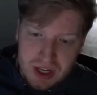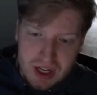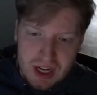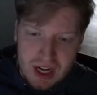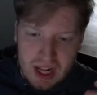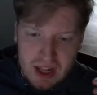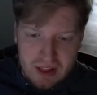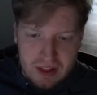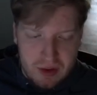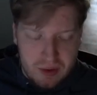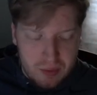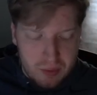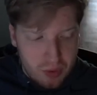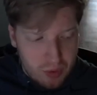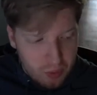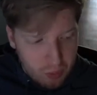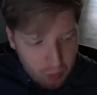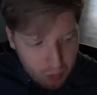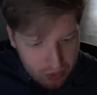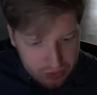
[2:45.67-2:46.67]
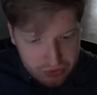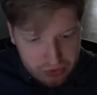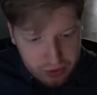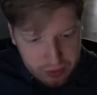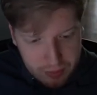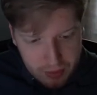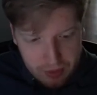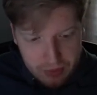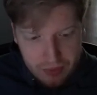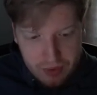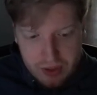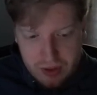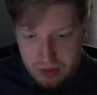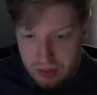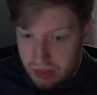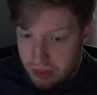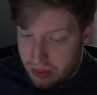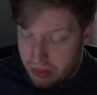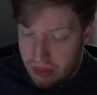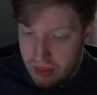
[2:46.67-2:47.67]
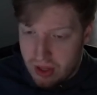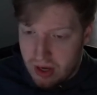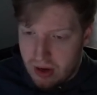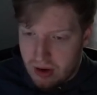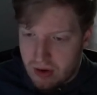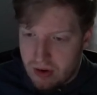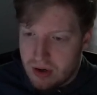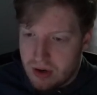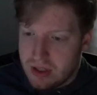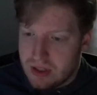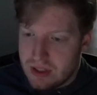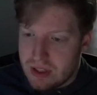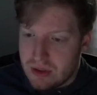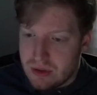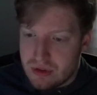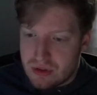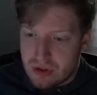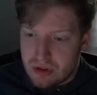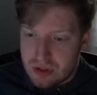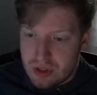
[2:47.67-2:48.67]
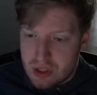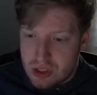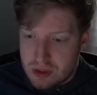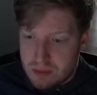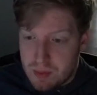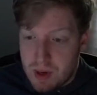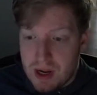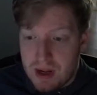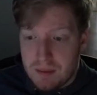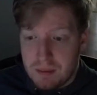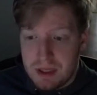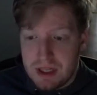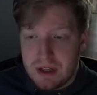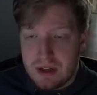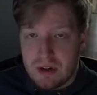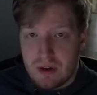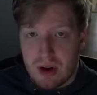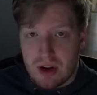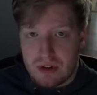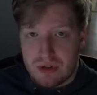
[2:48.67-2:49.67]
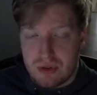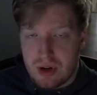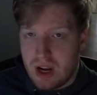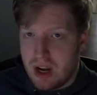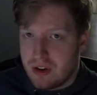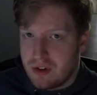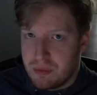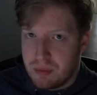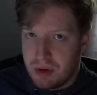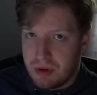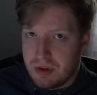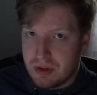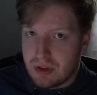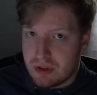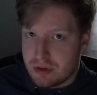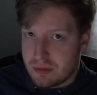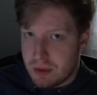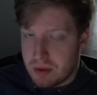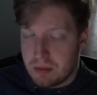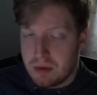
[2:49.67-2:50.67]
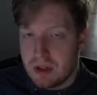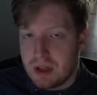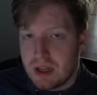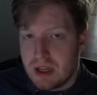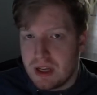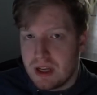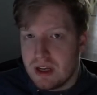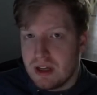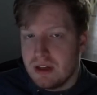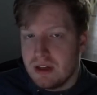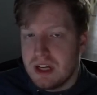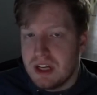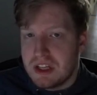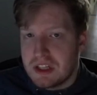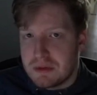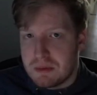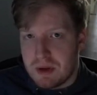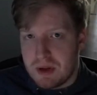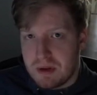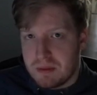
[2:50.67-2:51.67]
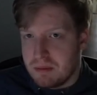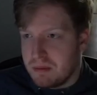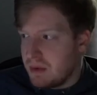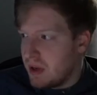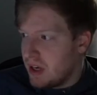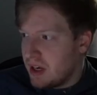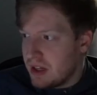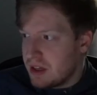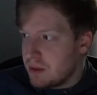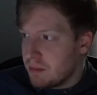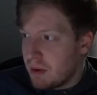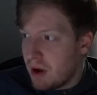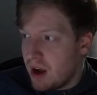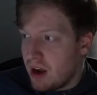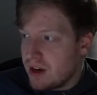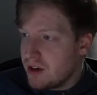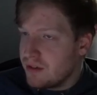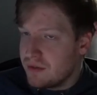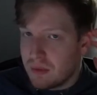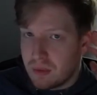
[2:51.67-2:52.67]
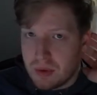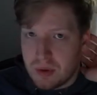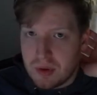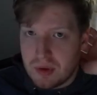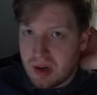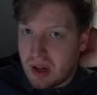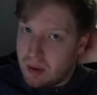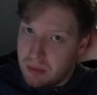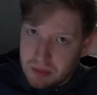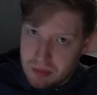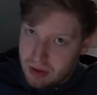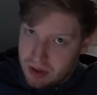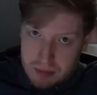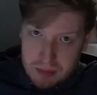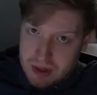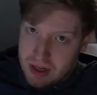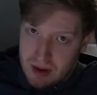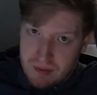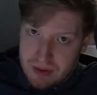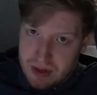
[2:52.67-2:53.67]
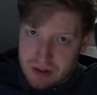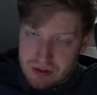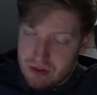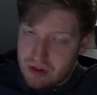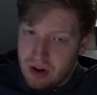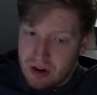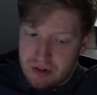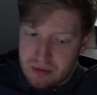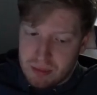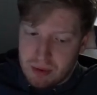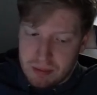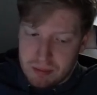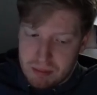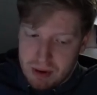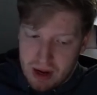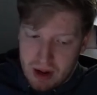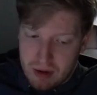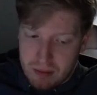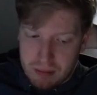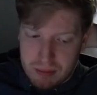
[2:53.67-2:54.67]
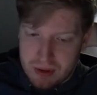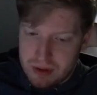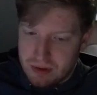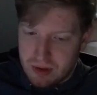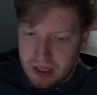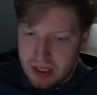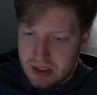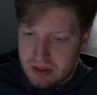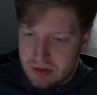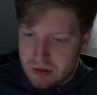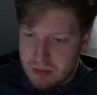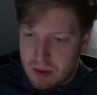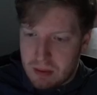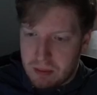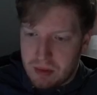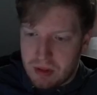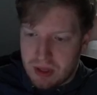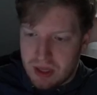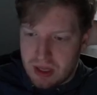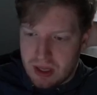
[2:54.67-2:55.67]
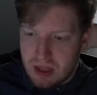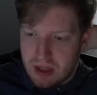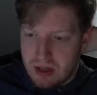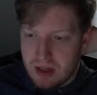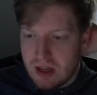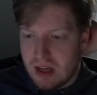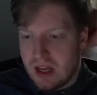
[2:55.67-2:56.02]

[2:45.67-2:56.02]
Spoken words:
And then once they're both like there, then you start spamming your extra action button. Either spam clicking it, spam hitting the bind for it. I would recommend having extra action button bound, but like spam clicking it.